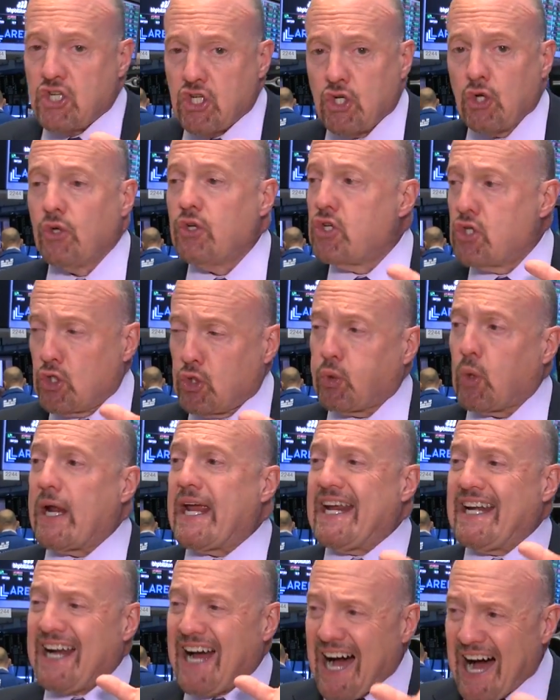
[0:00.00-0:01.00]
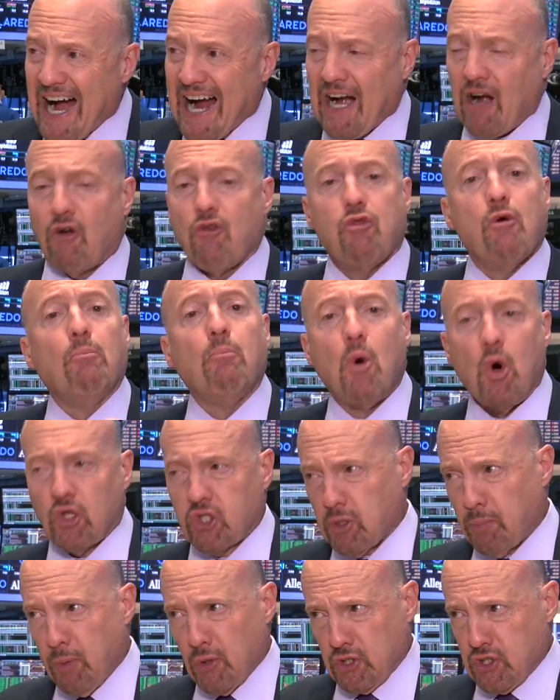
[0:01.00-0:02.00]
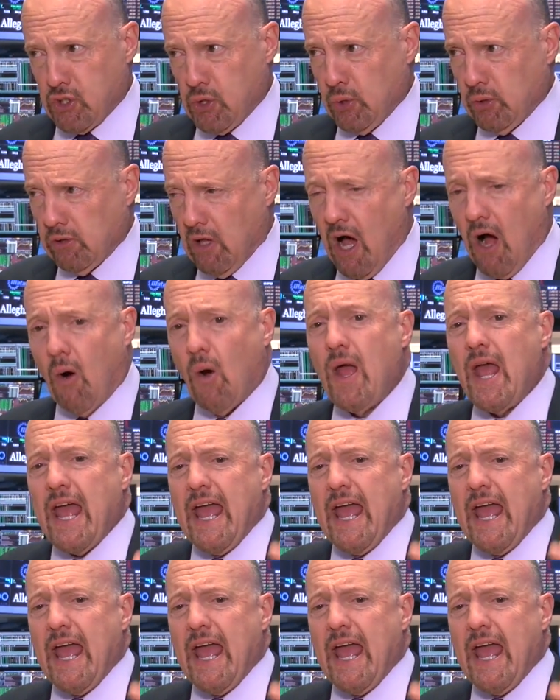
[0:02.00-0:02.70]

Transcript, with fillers: should trade higher. The multiple's too low,